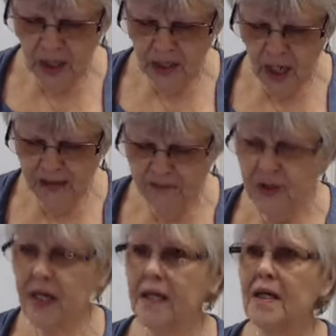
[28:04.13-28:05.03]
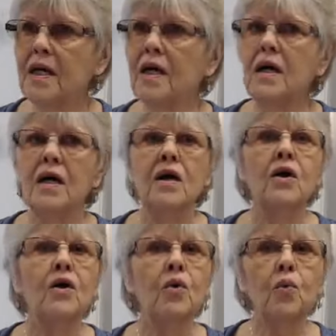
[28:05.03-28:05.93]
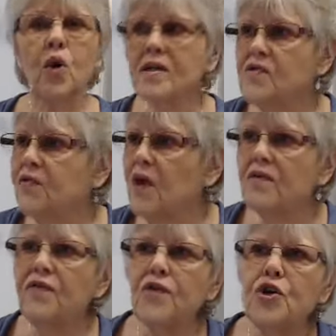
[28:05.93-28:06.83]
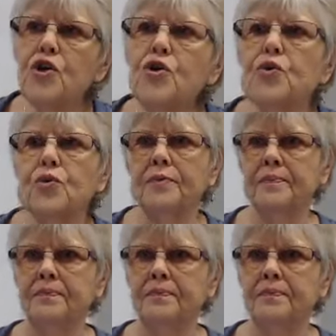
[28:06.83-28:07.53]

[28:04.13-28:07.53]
Not fun? What's fun for you?